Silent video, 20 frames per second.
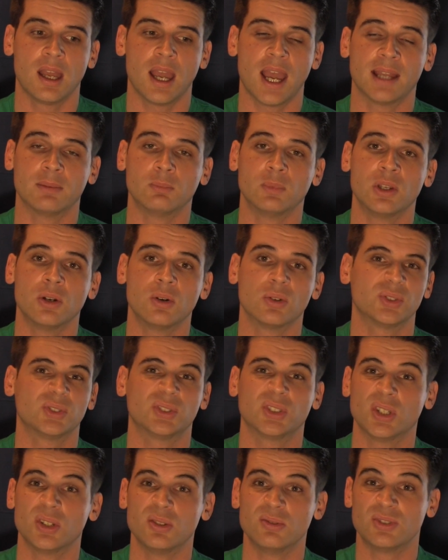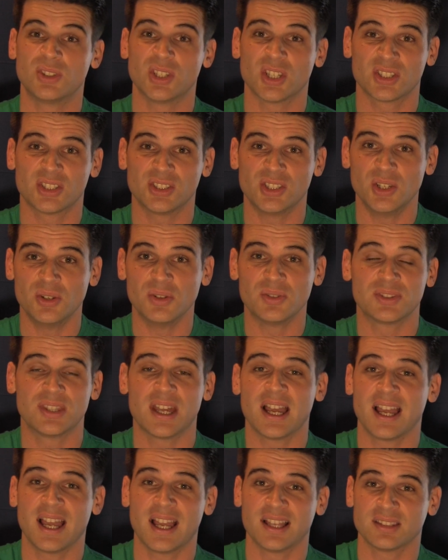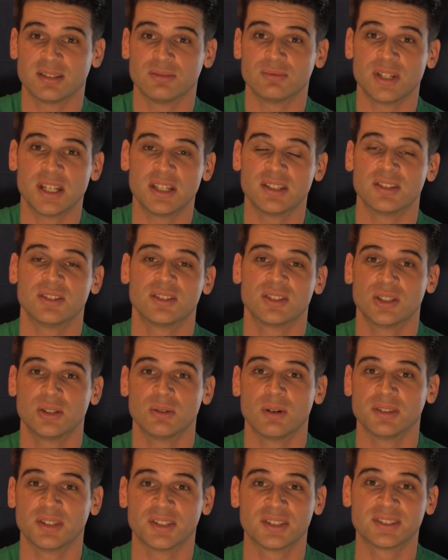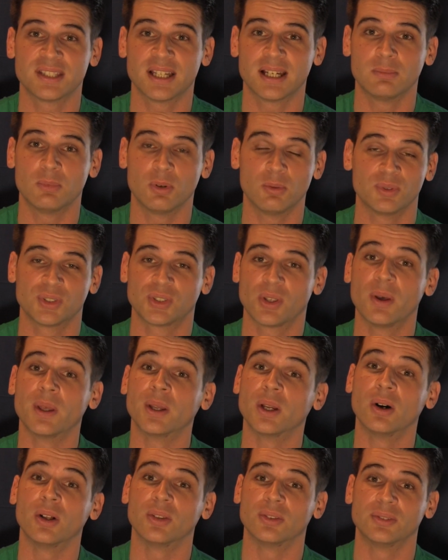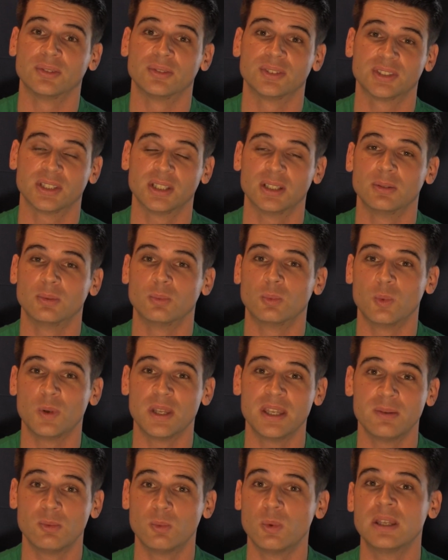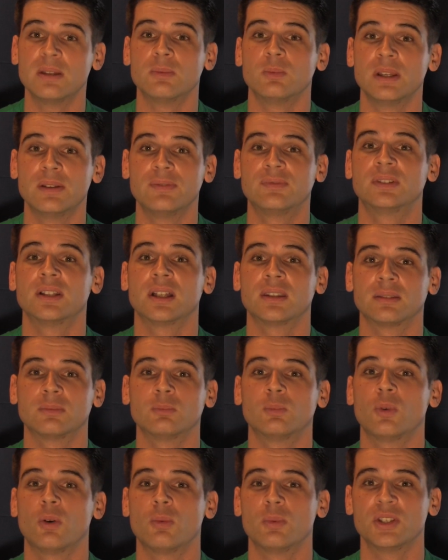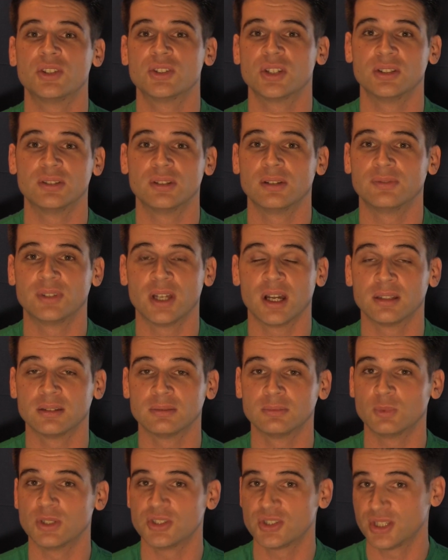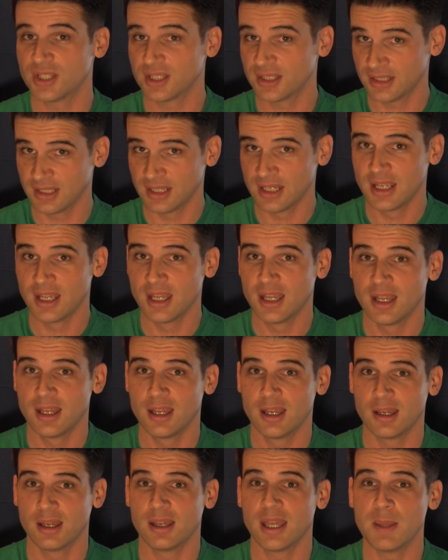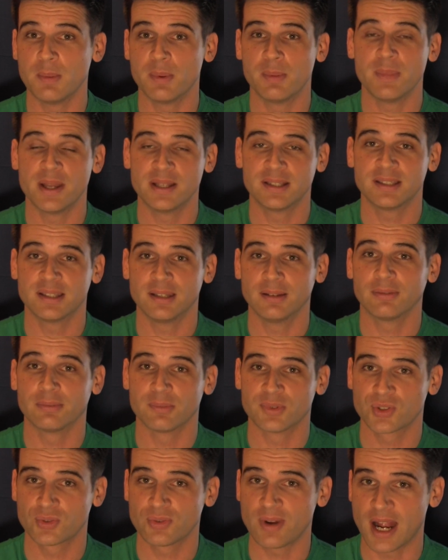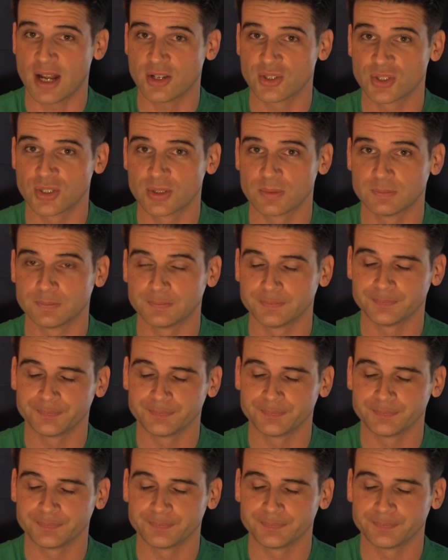And we also just used that as a reason to understand what was going on. So we, we, we've done what we shouldn't have done, which is implemented it from scratch.